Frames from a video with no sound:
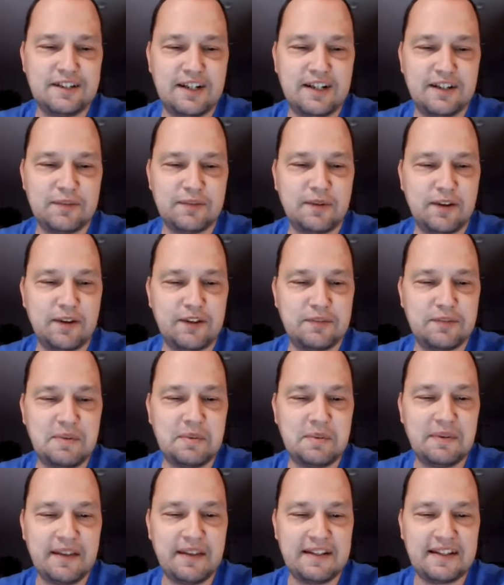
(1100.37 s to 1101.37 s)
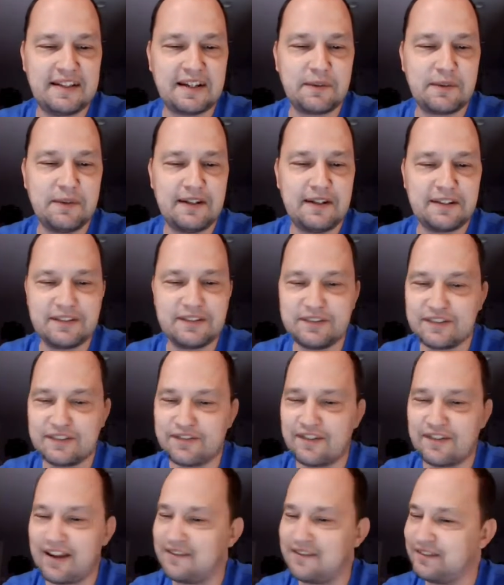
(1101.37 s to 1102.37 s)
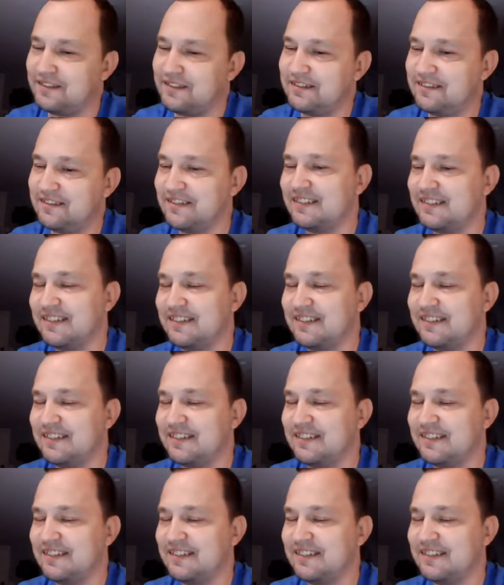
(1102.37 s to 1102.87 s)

Gina's one of those people that duckweed doesn't survive in.